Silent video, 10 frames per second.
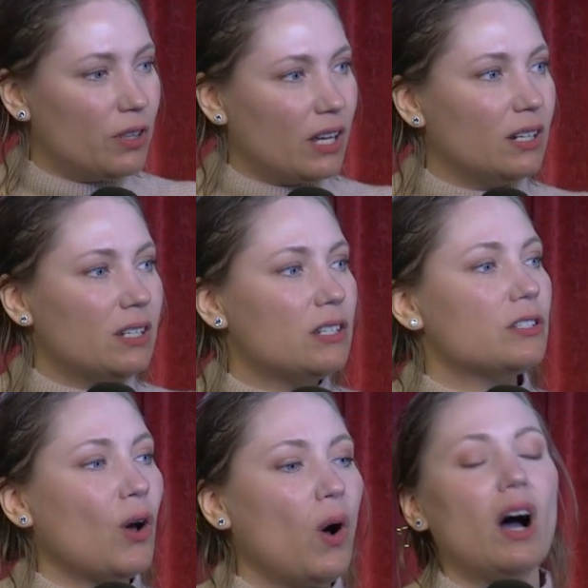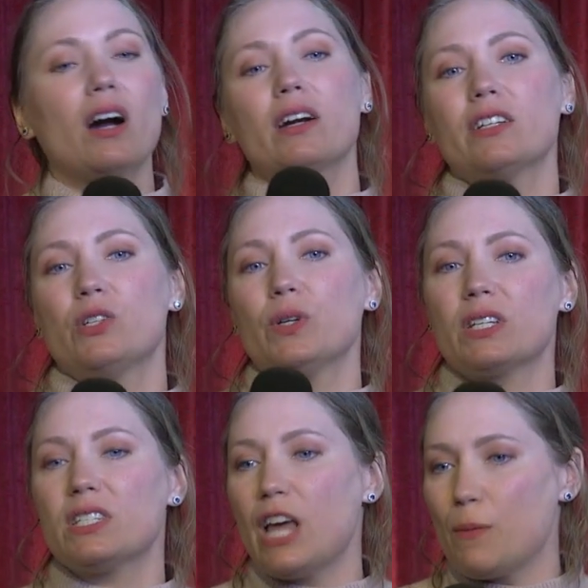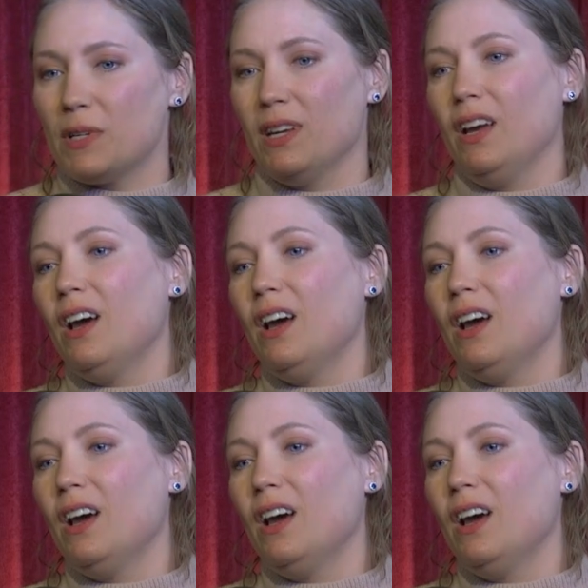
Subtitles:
that it is so hard to accept